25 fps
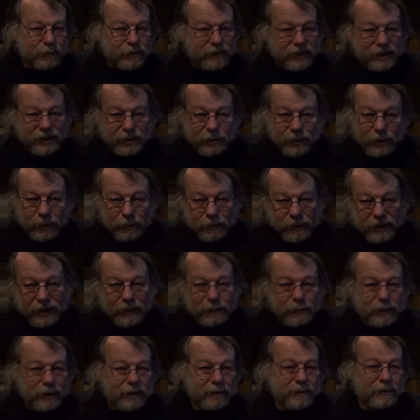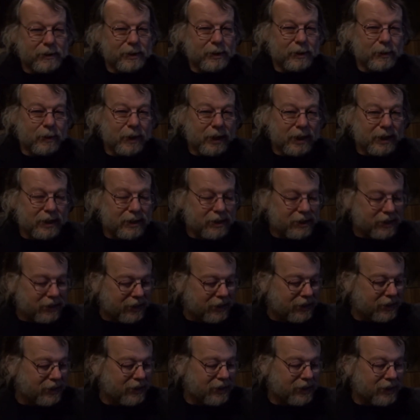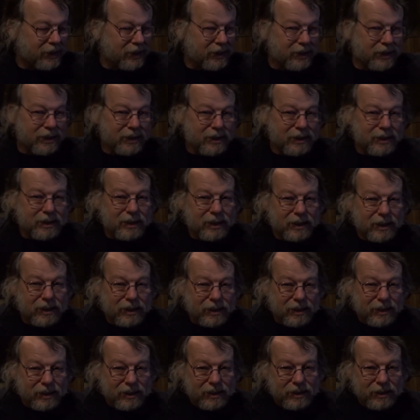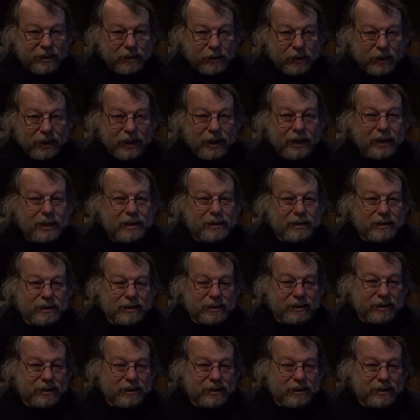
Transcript: strip people of their rights and create